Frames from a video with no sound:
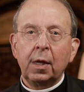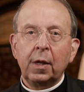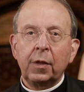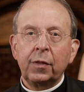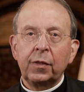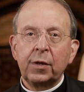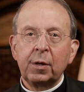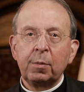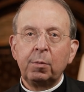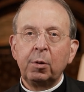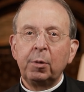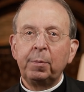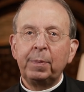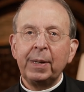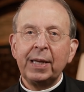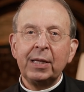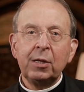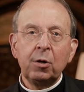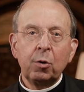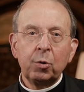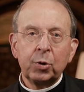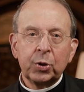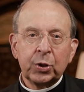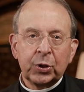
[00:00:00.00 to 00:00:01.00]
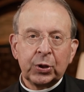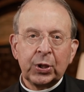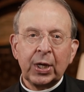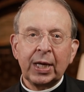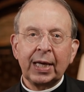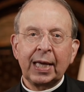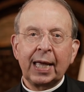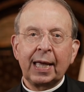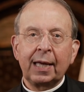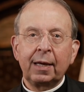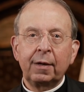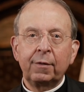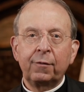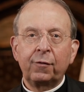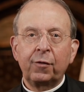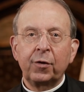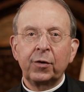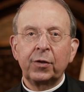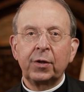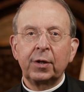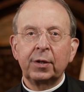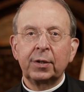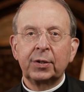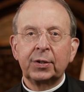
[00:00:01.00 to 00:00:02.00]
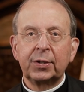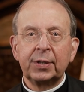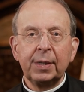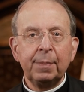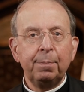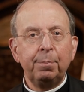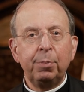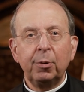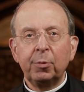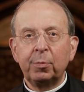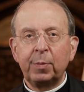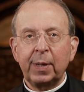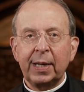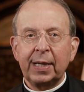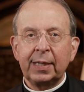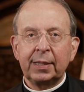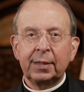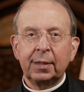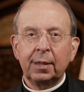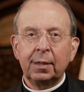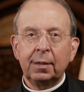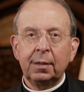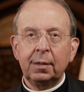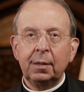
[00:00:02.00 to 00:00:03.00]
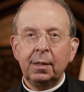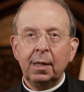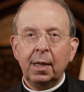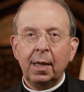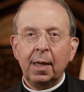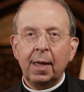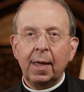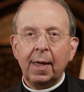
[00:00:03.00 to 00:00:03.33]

There will be no singing for the simple reason